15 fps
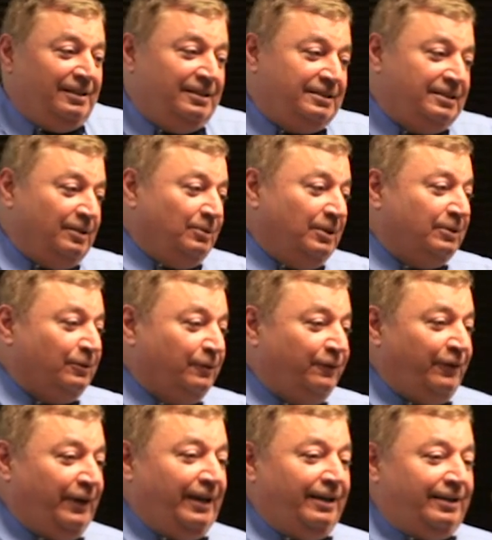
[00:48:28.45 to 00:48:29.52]
He said, well, to
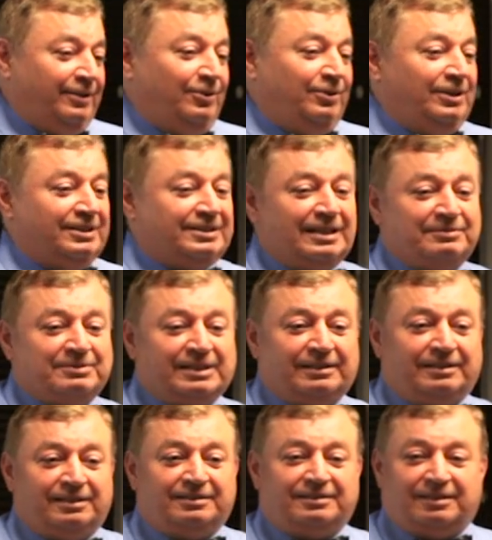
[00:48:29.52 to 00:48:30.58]
fake, you need some
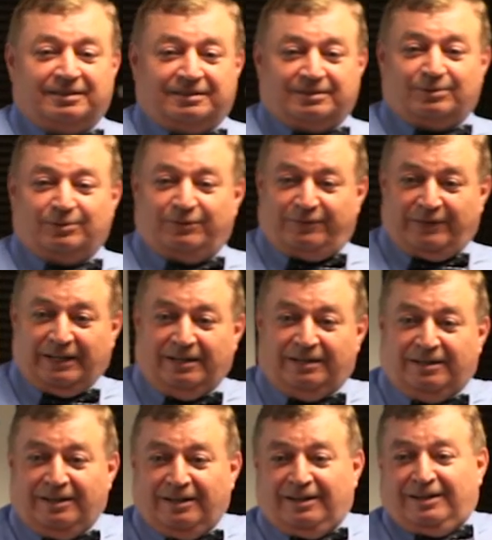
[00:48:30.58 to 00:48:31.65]
statistics to fake.
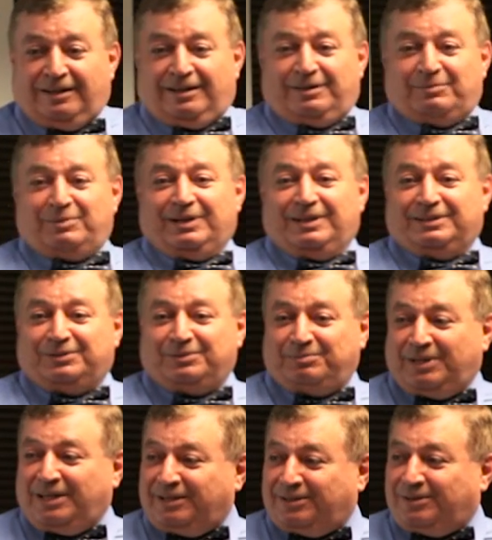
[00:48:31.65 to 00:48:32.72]
But to
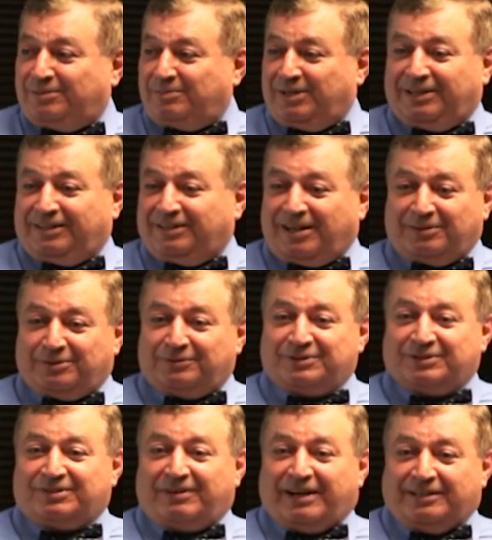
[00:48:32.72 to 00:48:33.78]
make, you make it out of
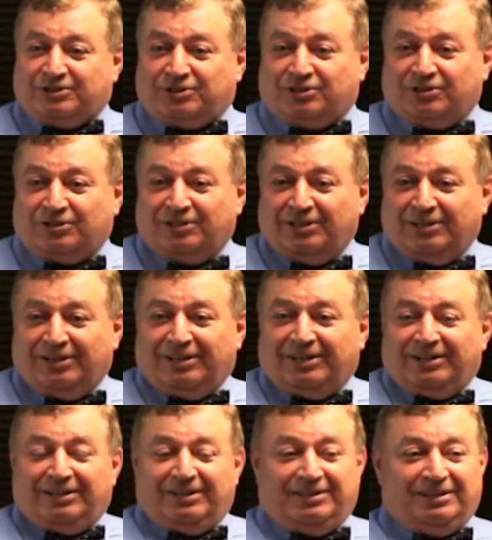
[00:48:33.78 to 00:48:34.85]
scratch.
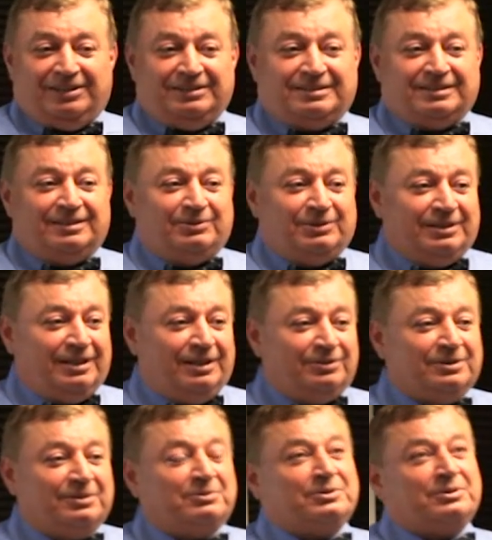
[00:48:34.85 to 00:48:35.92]
And I said, well, how
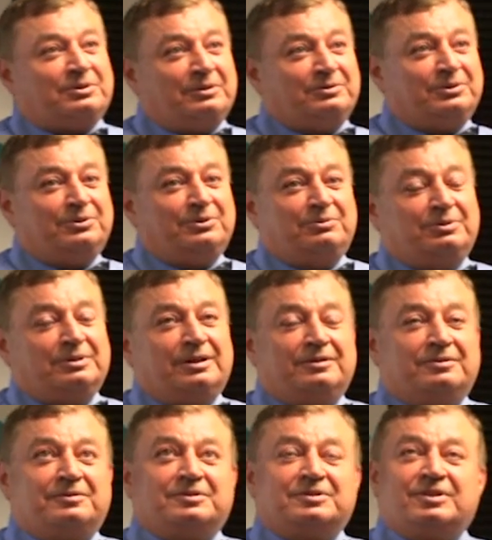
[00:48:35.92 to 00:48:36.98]
do we copy it
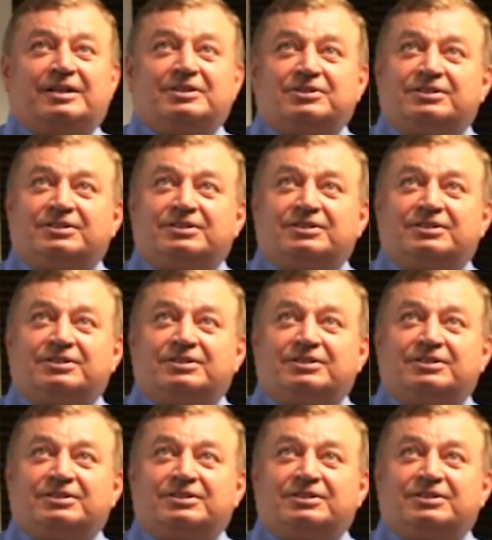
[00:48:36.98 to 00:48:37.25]
out of scratch?